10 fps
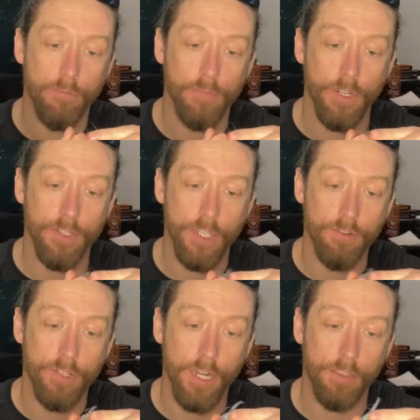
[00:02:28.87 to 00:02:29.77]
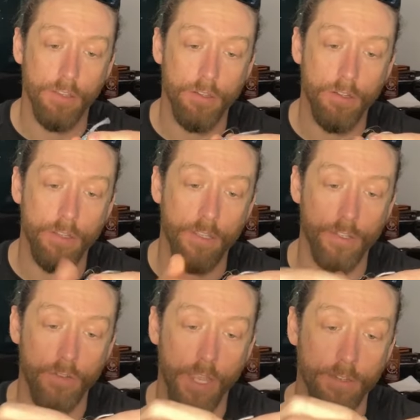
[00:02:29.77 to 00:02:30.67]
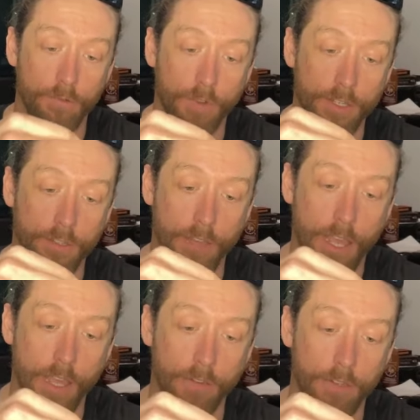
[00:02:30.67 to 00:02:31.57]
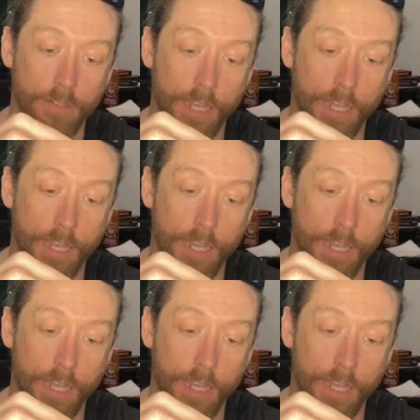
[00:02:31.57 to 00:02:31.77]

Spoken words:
because then you're setting the hook and trying to wrestle out not